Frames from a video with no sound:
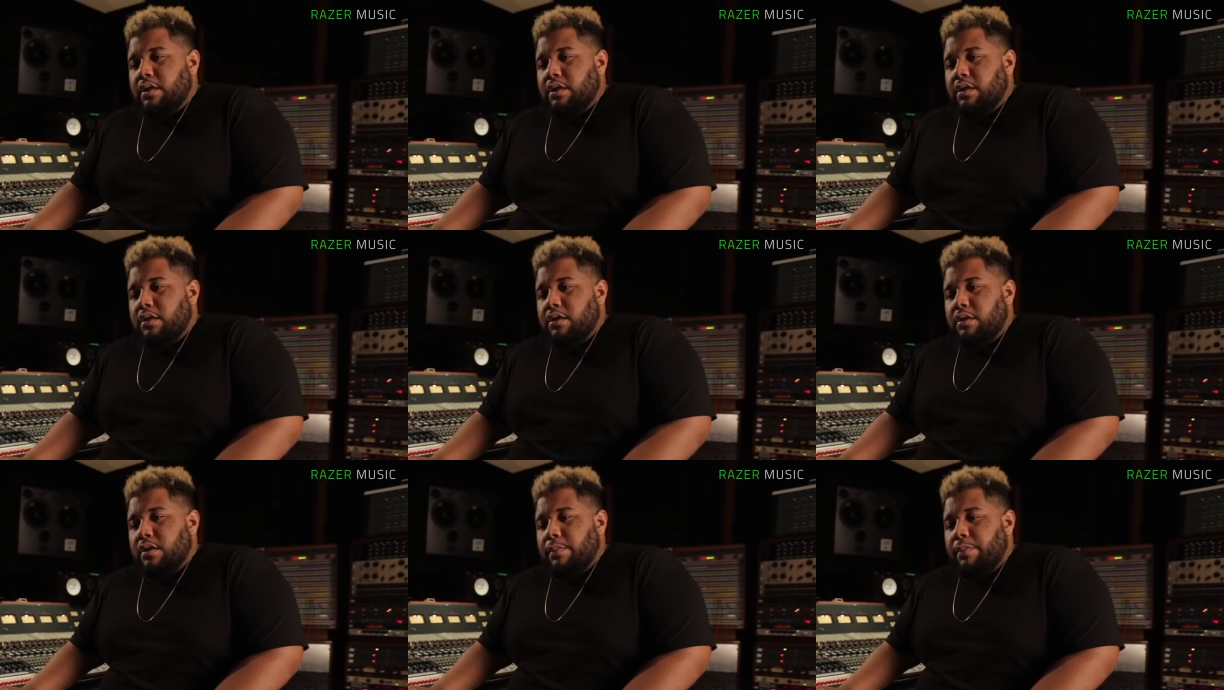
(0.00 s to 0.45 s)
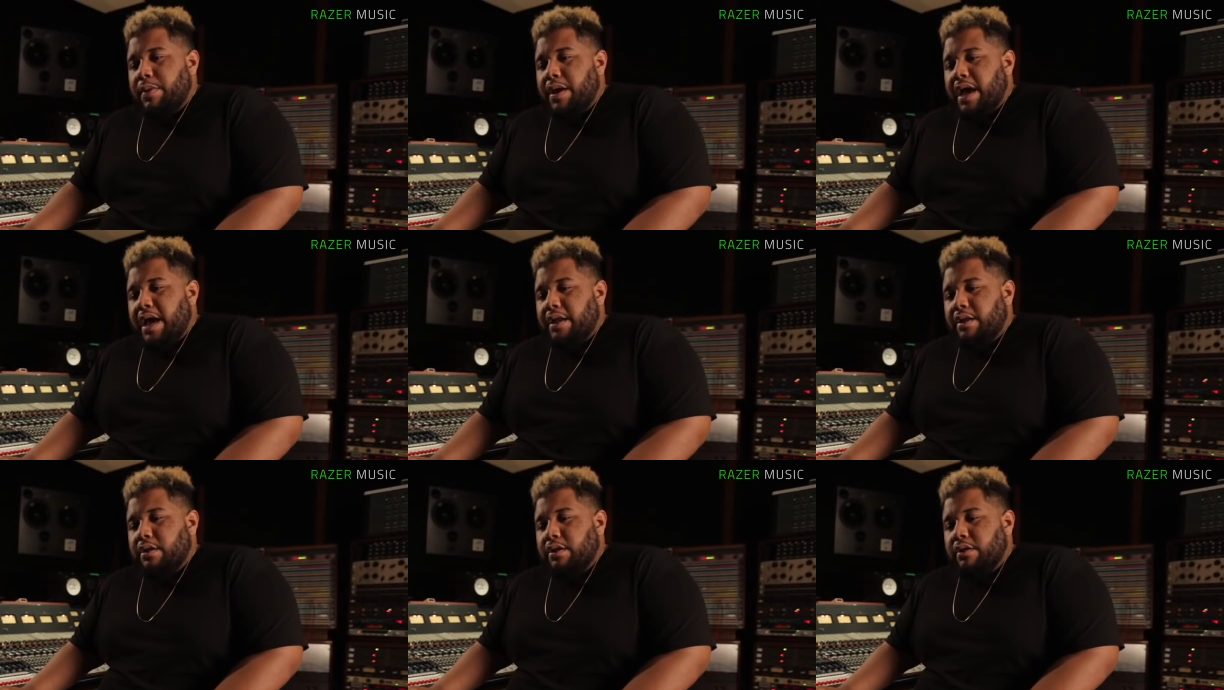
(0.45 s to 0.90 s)
a
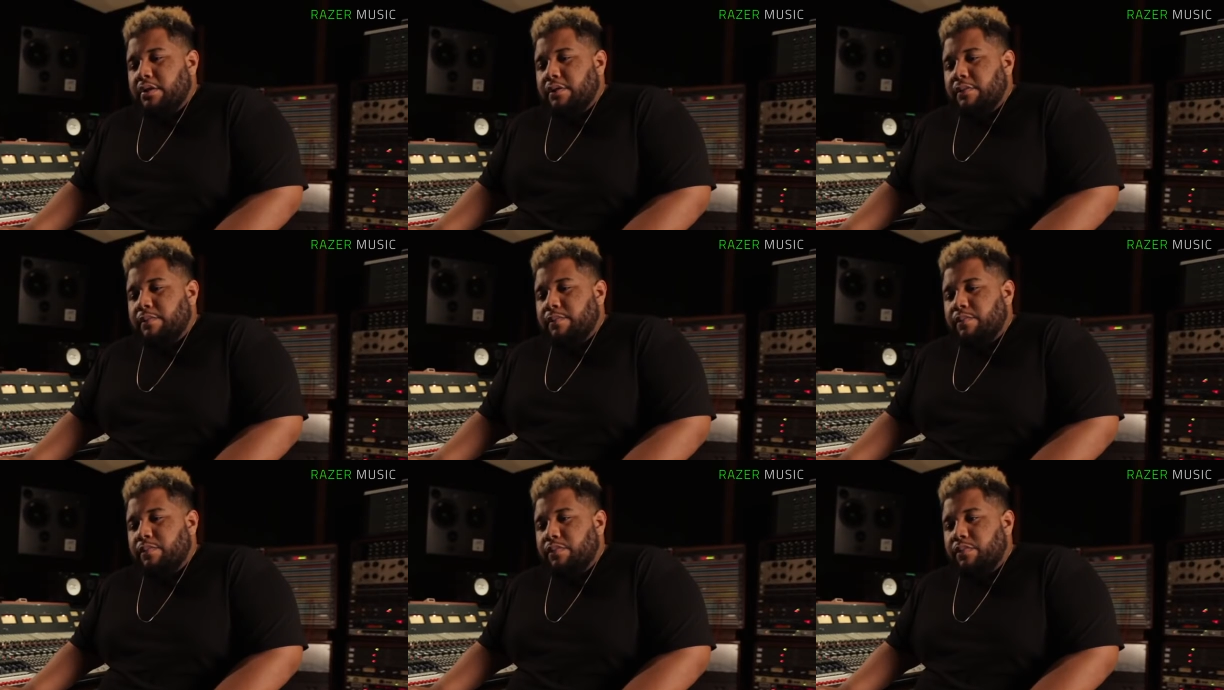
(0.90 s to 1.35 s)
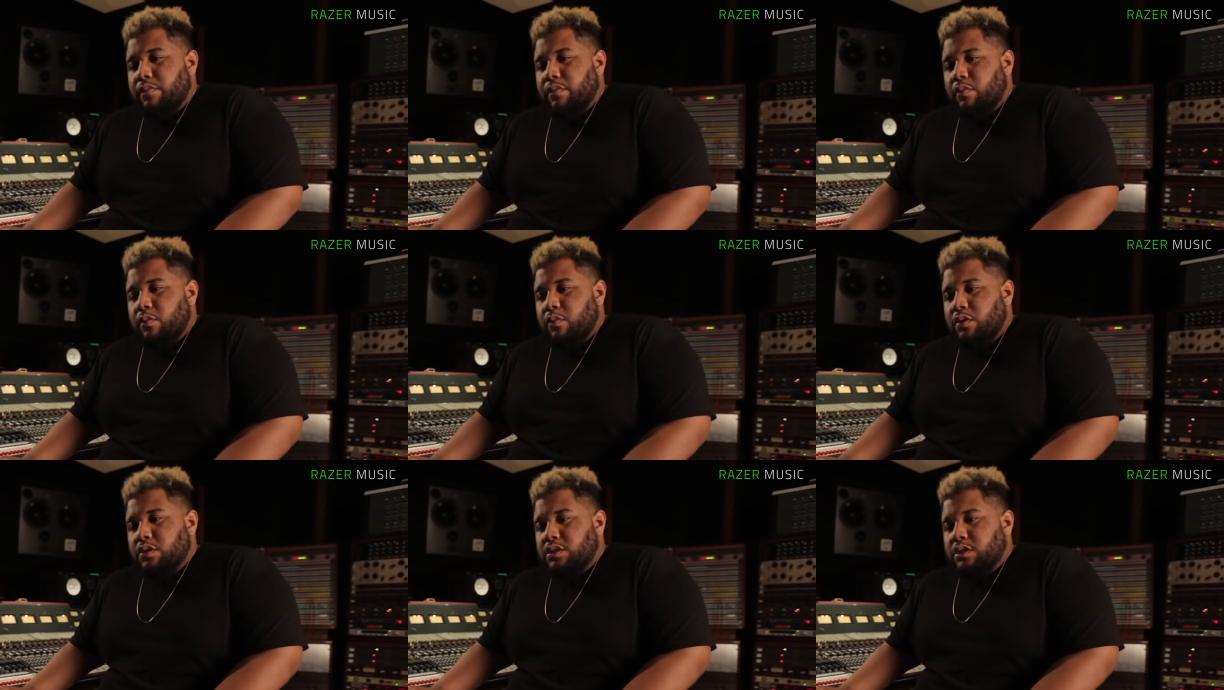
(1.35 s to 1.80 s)
pattern
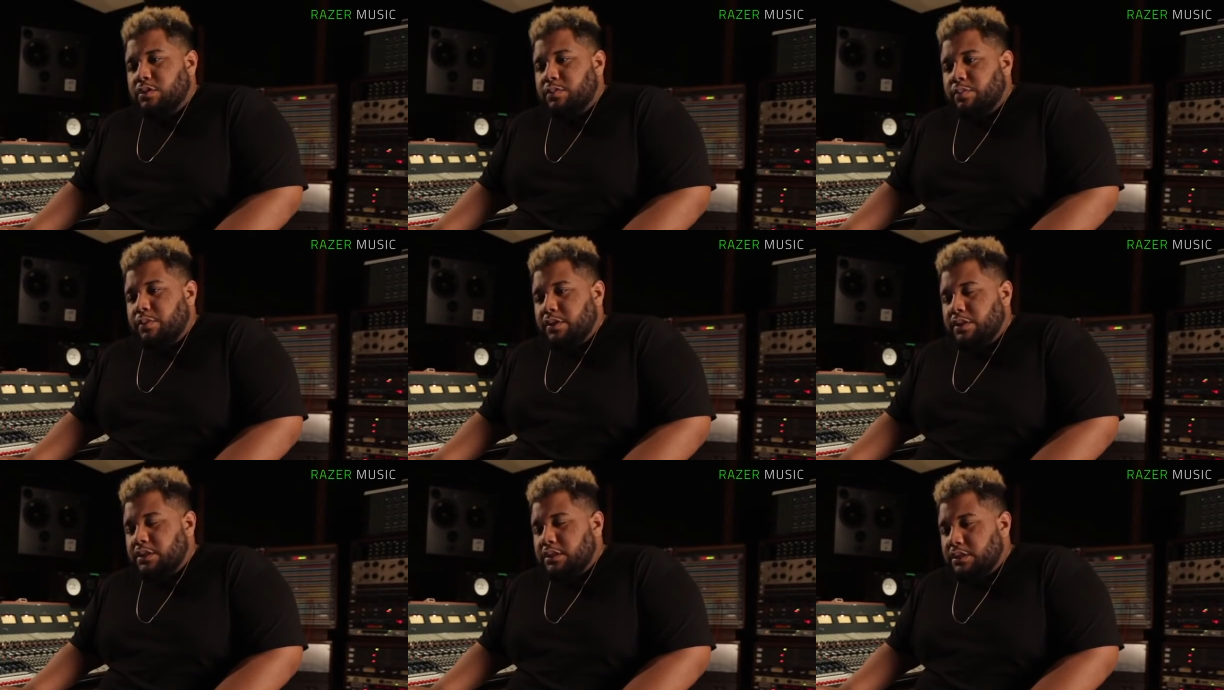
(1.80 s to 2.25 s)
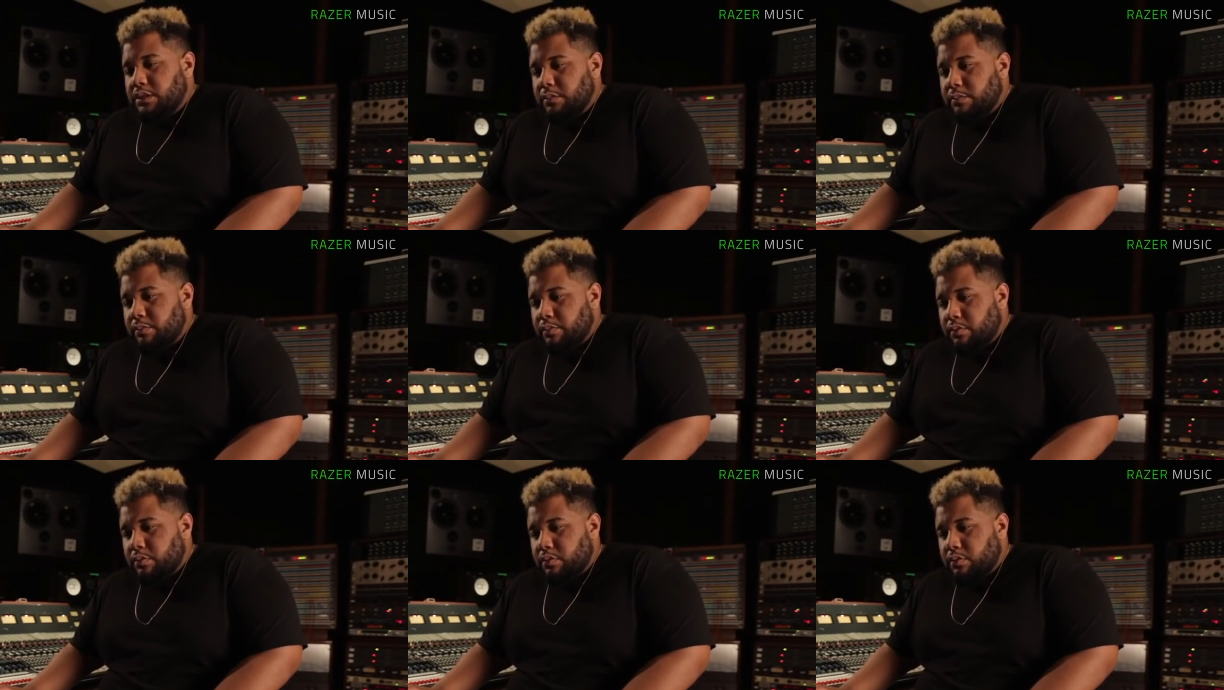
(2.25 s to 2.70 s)
which is pretty
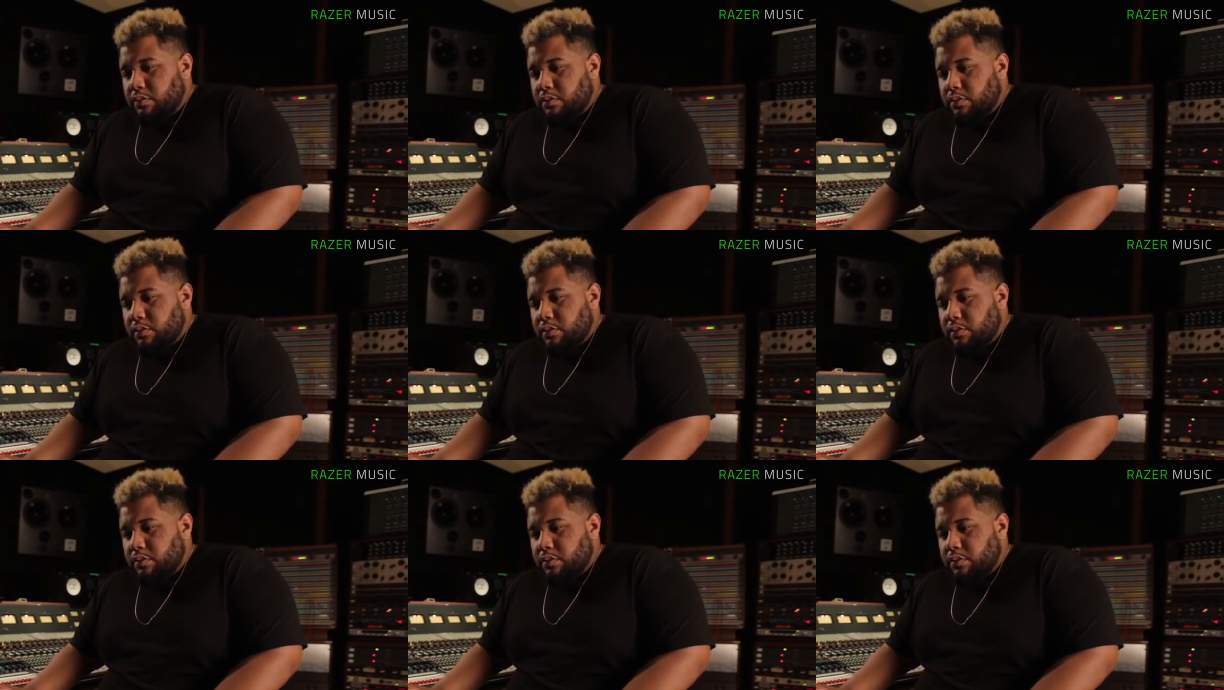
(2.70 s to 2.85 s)
simple